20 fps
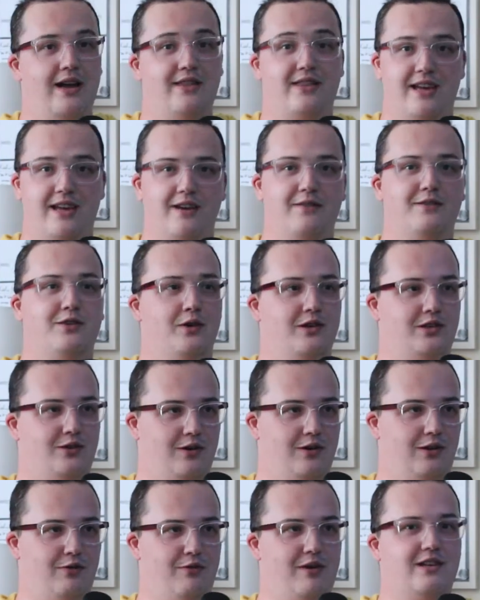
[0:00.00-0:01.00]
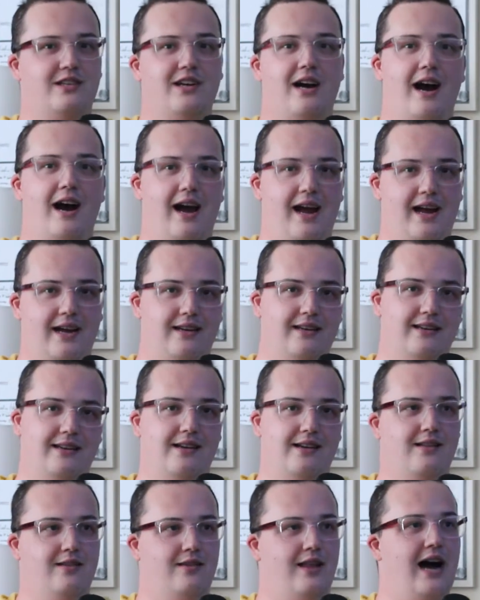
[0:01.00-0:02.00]
at the end of Toy Story 3 tied
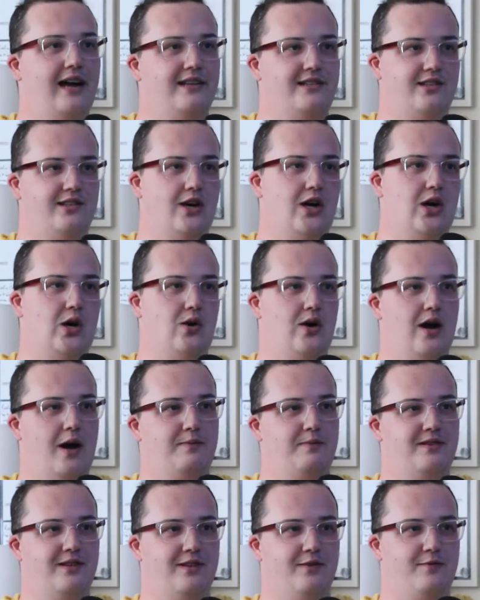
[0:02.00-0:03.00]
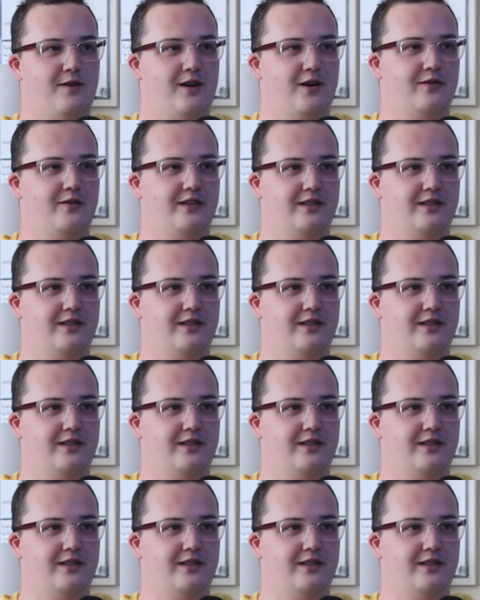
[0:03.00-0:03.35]
Lotso up to the front of